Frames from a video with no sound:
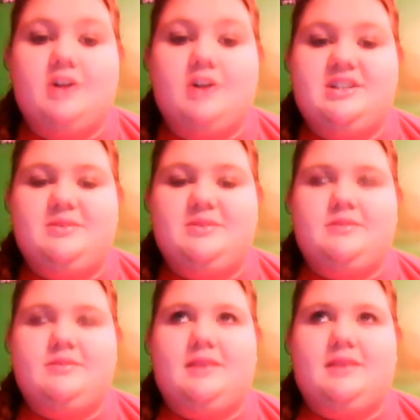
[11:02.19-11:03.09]
watching, I'm
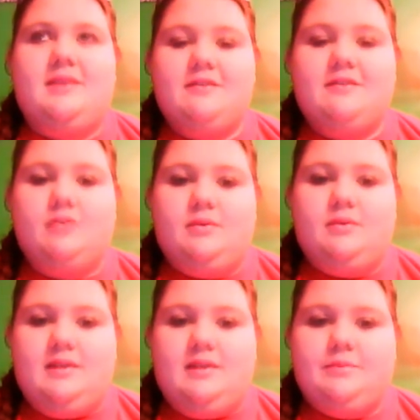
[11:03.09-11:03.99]
Team Jacob." I have to agree
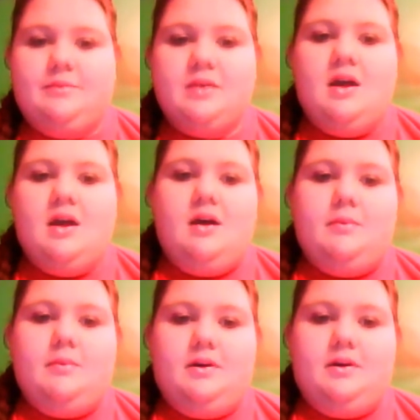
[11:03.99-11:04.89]
with that.
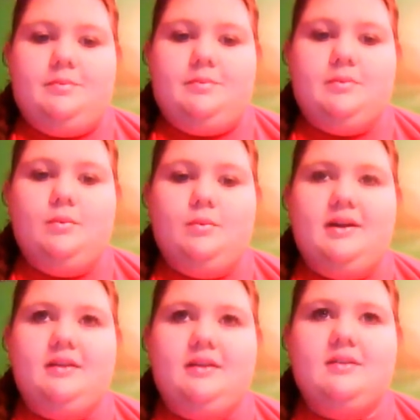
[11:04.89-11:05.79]
But
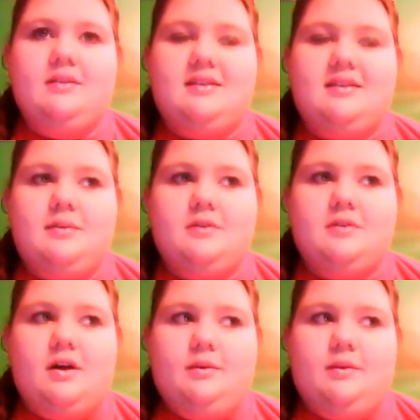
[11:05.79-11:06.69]
when you say team, it's
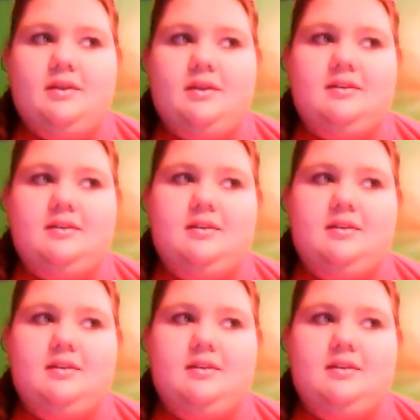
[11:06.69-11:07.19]
so hard. And when they say